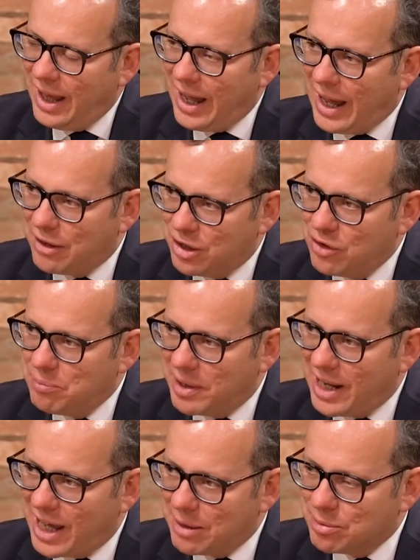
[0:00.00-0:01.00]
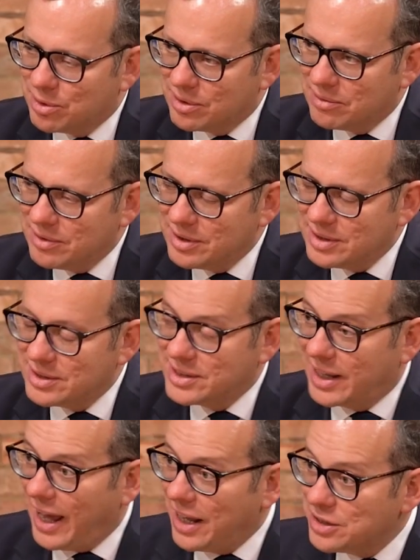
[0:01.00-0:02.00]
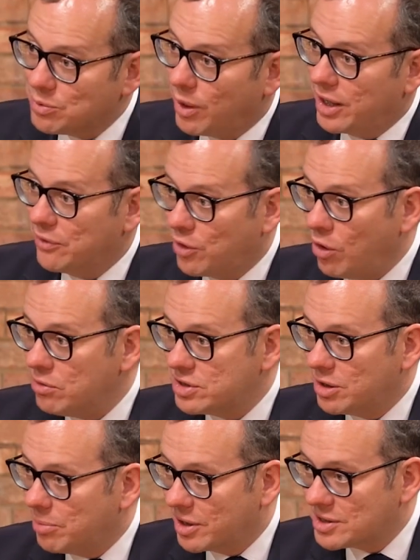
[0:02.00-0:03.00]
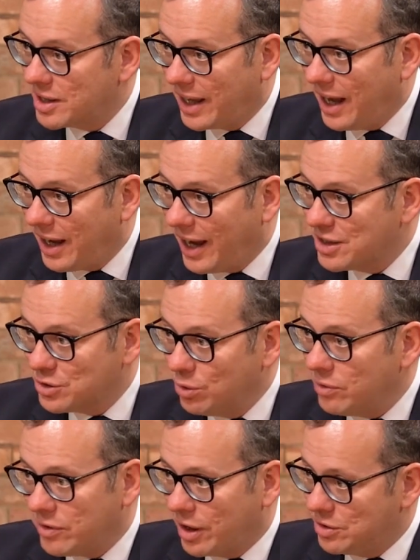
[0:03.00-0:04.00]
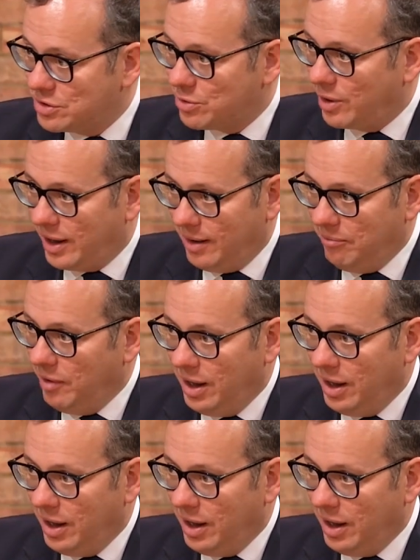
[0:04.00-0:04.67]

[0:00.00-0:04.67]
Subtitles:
how you've been able to get to where you've got to, because against all of those three